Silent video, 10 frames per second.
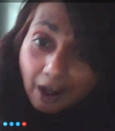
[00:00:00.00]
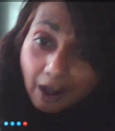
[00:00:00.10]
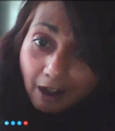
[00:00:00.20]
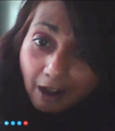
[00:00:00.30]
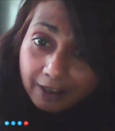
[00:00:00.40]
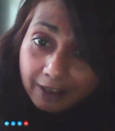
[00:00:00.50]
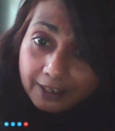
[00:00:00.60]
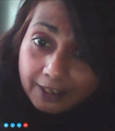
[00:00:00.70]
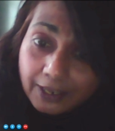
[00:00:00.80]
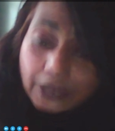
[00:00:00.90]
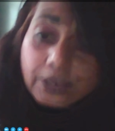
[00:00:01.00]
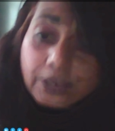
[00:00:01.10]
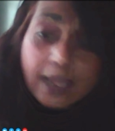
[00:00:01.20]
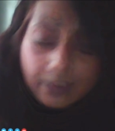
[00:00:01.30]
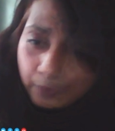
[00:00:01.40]
hard
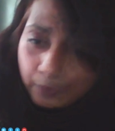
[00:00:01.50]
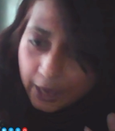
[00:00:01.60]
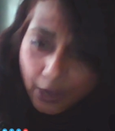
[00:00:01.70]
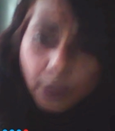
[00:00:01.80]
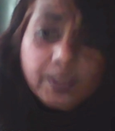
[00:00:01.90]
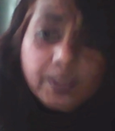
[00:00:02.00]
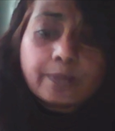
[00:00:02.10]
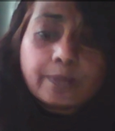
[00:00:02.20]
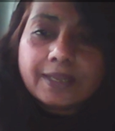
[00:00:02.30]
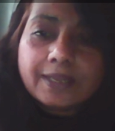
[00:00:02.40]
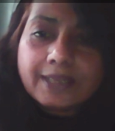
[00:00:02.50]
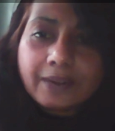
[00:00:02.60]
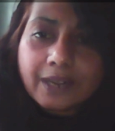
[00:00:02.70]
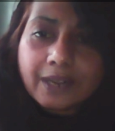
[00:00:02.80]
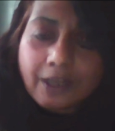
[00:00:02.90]
along with the
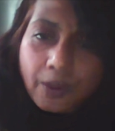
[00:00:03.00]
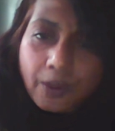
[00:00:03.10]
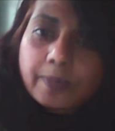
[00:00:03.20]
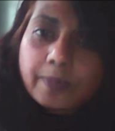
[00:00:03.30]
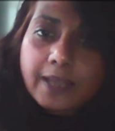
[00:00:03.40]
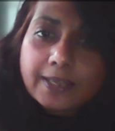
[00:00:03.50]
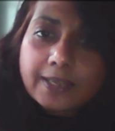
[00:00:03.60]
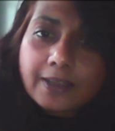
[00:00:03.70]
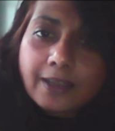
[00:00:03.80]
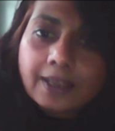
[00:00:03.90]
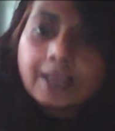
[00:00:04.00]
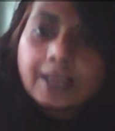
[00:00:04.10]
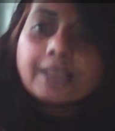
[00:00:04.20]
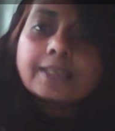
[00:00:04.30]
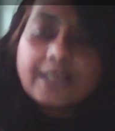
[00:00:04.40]
military, along with the Pentagon,
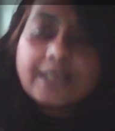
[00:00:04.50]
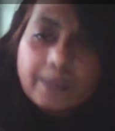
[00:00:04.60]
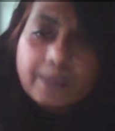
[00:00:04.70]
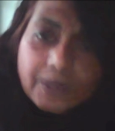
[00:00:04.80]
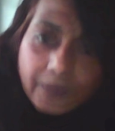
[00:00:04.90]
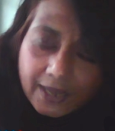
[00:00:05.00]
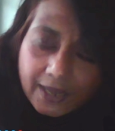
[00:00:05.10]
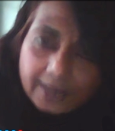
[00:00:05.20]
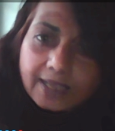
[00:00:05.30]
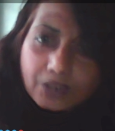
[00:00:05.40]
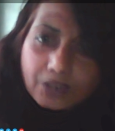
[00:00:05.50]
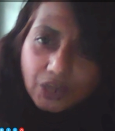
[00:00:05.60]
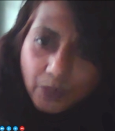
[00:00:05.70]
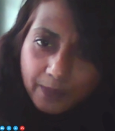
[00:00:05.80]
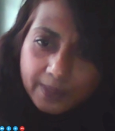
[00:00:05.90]
to keep directed energy
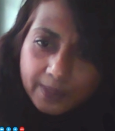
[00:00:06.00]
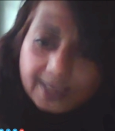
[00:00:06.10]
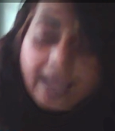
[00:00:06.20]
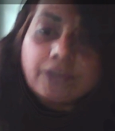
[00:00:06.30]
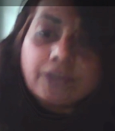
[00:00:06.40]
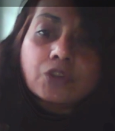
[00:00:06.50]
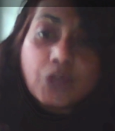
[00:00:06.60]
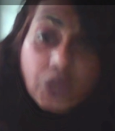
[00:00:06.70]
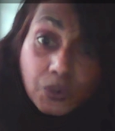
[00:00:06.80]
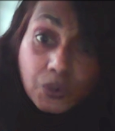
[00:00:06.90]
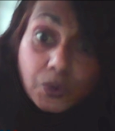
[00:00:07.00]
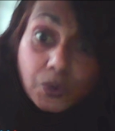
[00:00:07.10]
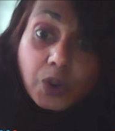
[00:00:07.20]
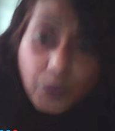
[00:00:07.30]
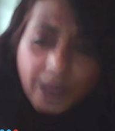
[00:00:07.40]
weapons and
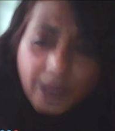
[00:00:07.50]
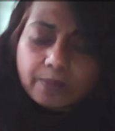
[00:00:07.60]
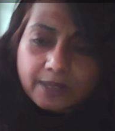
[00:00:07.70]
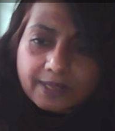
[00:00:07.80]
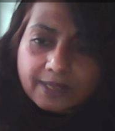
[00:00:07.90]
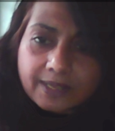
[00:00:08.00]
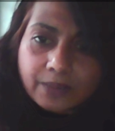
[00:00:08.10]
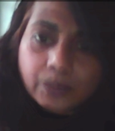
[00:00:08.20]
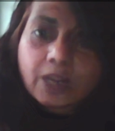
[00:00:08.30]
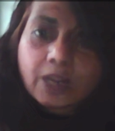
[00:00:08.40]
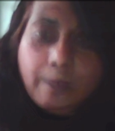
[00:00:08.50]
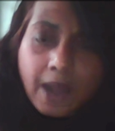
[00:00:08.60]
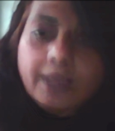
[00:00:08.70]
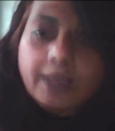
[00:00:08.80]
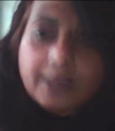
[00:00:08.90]
neuro weapons, which are
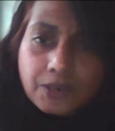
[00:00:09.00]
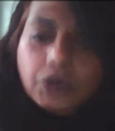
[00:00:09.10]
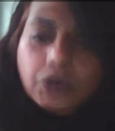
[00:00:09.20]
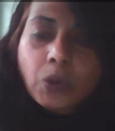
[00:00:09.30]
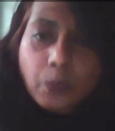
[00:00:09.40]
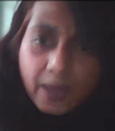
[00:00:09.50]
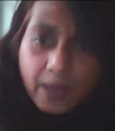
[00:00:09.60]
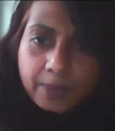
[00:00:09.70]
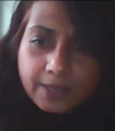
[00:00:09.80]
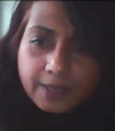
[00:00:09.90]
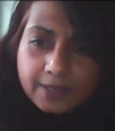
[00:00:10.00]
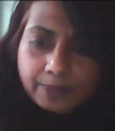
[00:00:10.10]
mind control weapons,